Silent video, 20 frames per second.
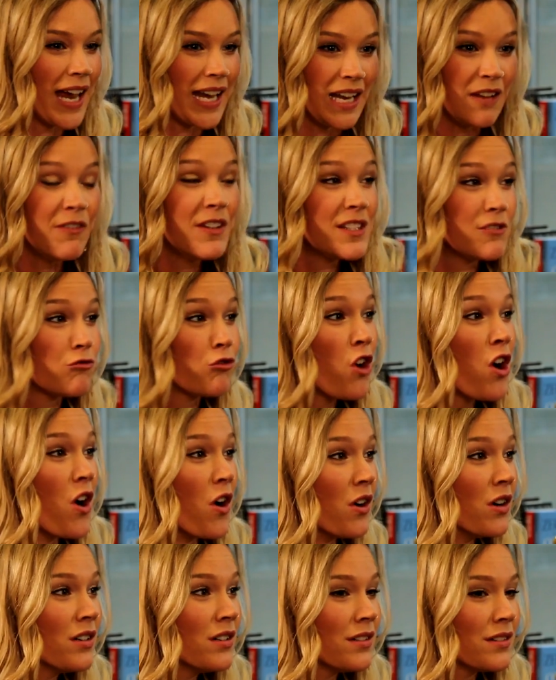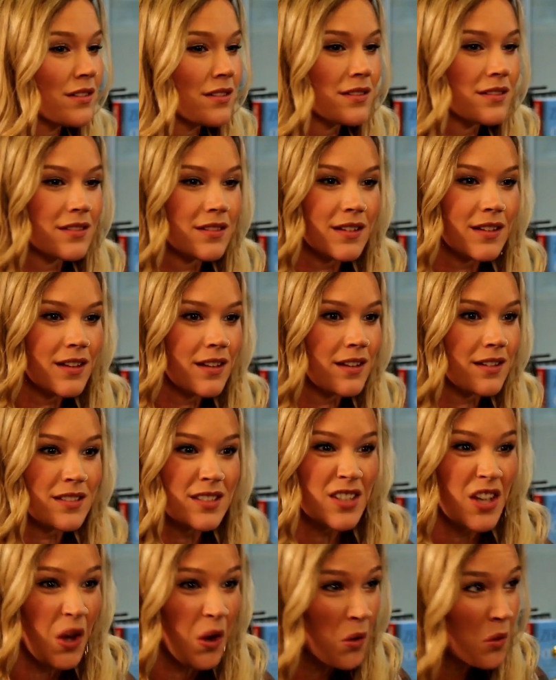And if it's wrong,
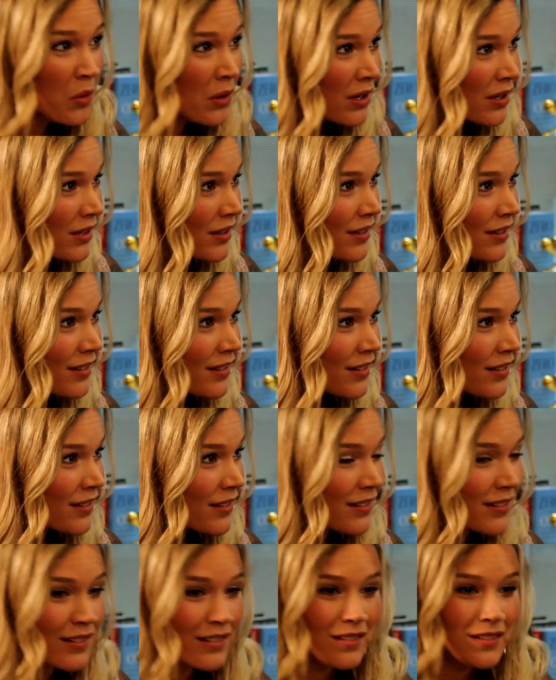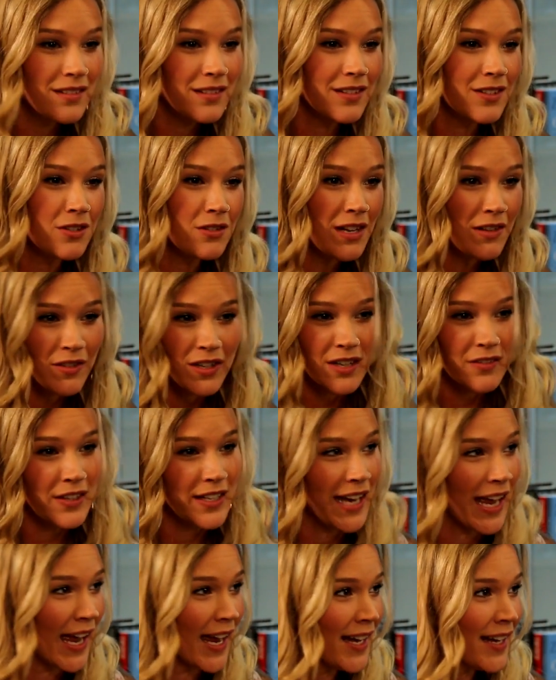so you live another
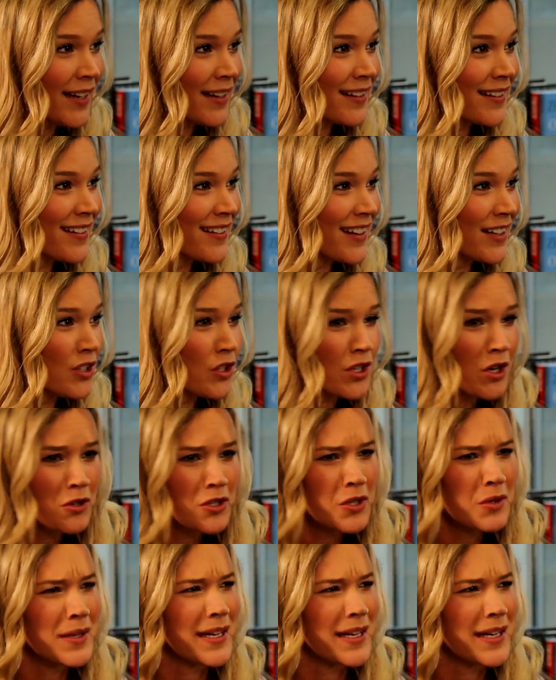day and you don't do